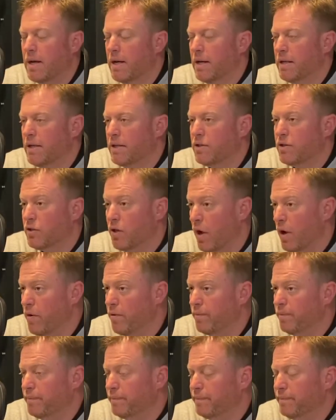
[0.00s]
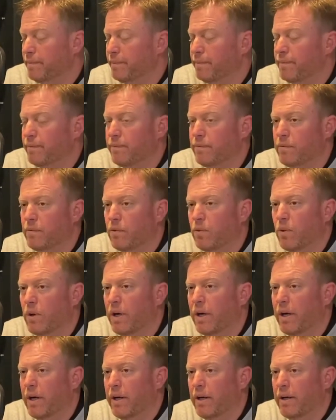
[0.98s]
So,
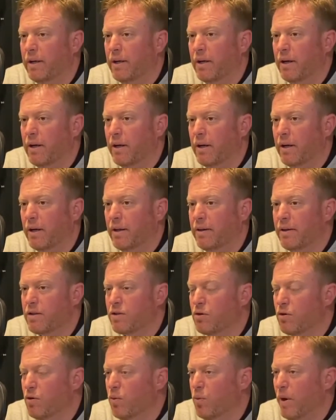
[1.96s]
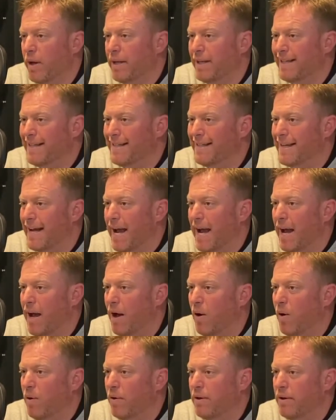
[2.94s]
when this all went
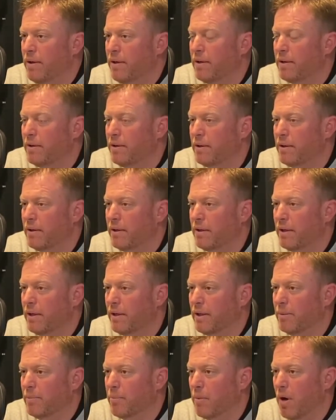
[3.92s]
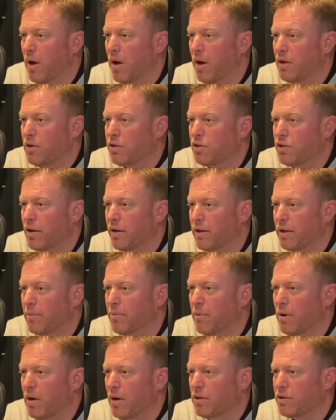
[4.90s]
down in March, I think
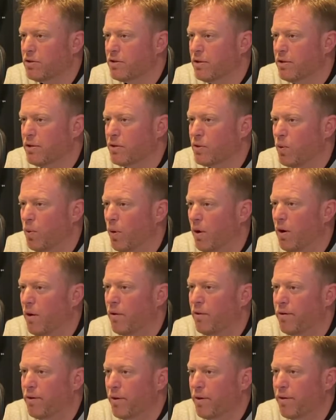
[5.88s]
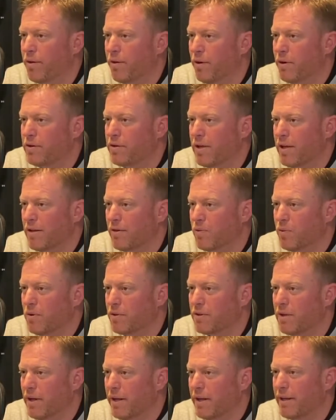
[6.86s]
March the 12th or 13th
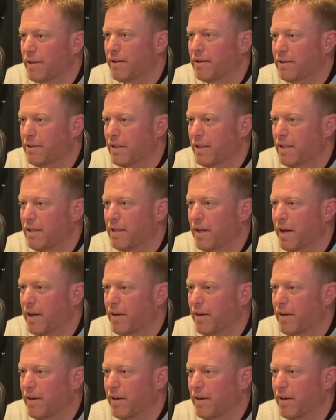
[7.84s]
was like D-Day,